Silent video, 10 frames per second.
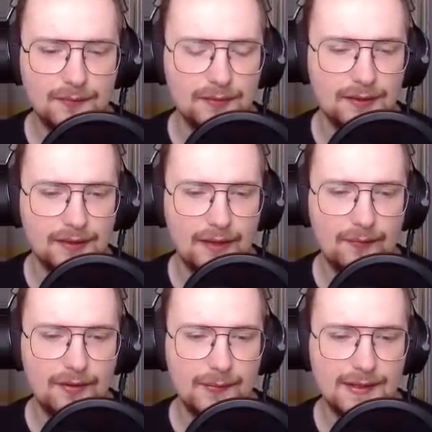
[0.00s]
music. That
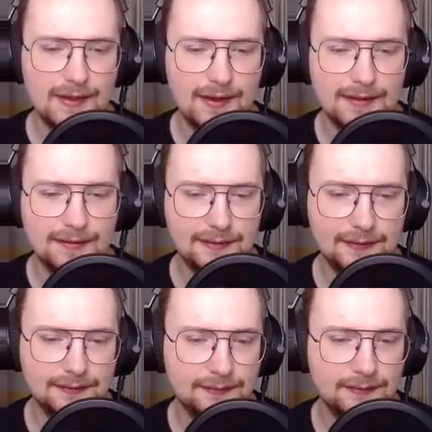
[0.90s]
would have been nice.
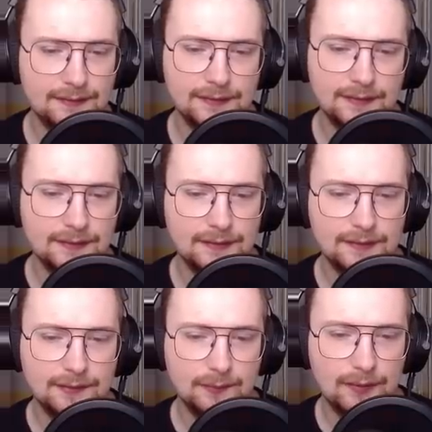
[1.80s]

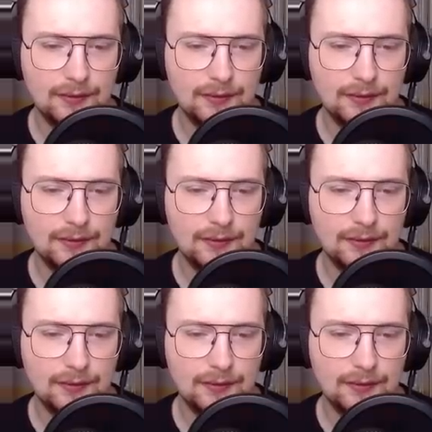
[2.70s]
But